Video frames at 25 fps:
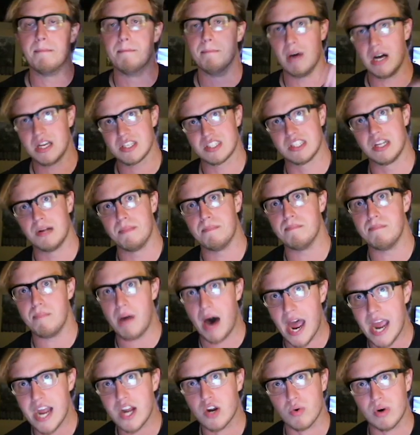Muslim
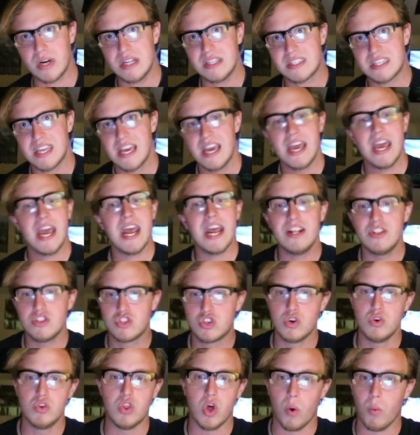migrants
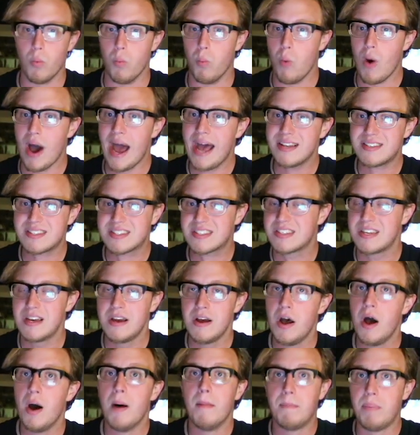into the West.
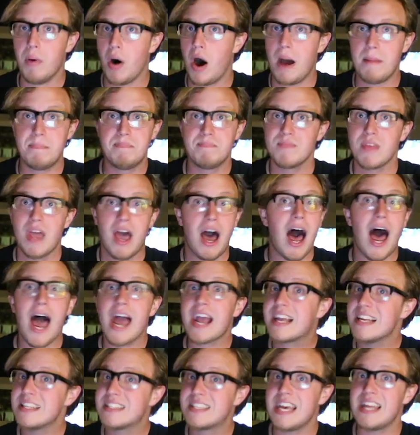But I
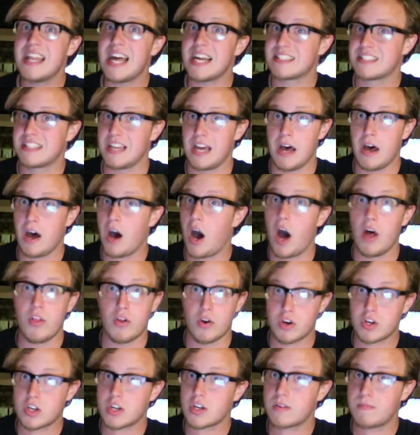could say that's a
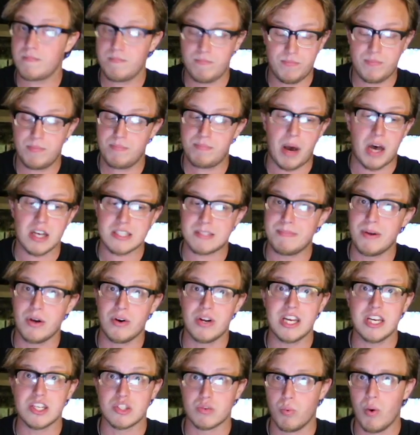other
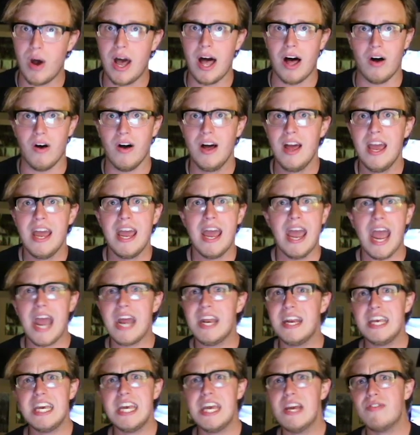possibility as well.
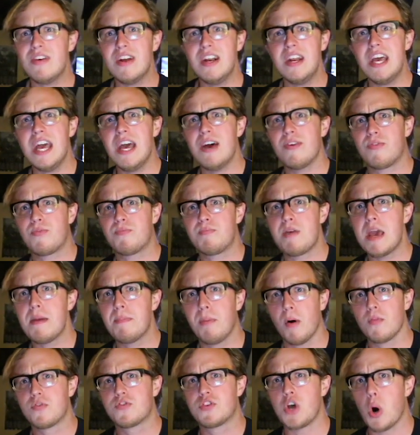And even if
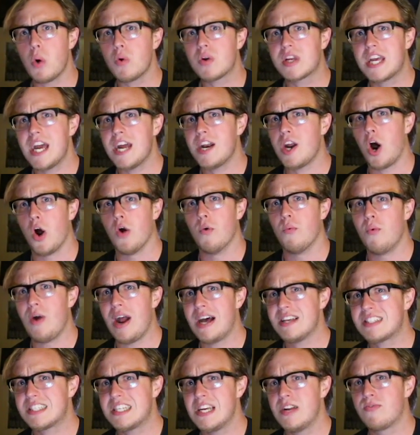people don't get
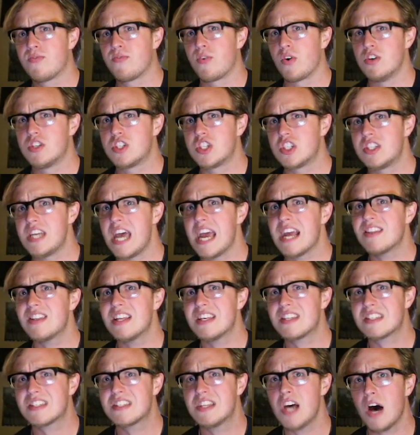arrested for saying
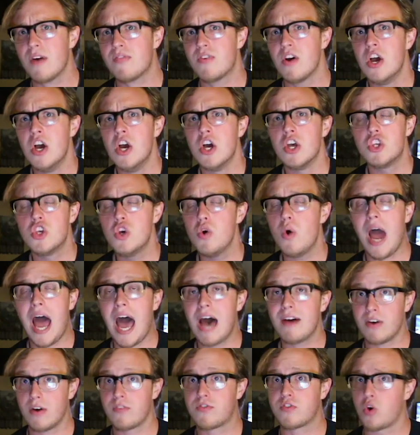this stuff, you
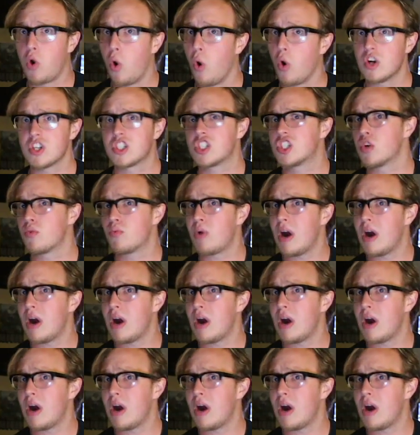have, of course, the